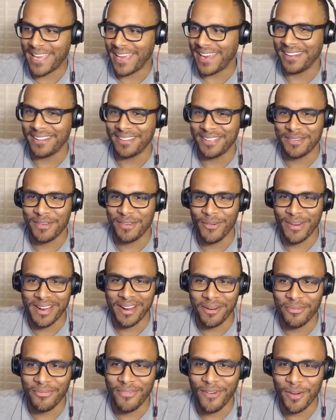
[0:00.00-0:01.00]
definitely rent
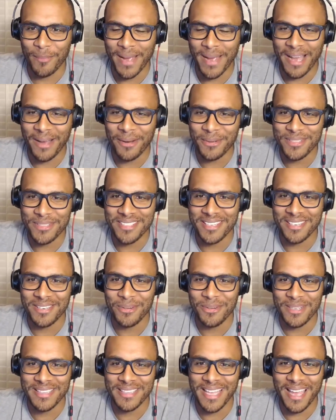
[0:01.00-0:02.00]
out a farmhouse and
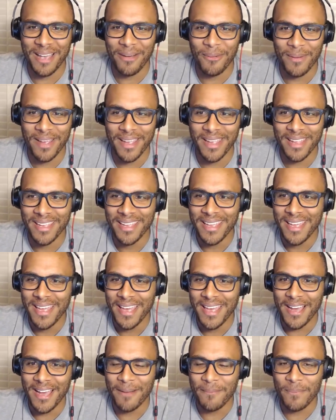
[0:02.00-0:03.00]
do it that way.
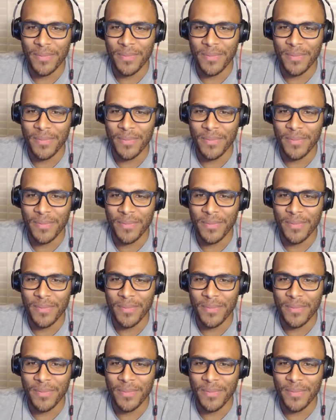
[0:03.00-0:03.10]
Um,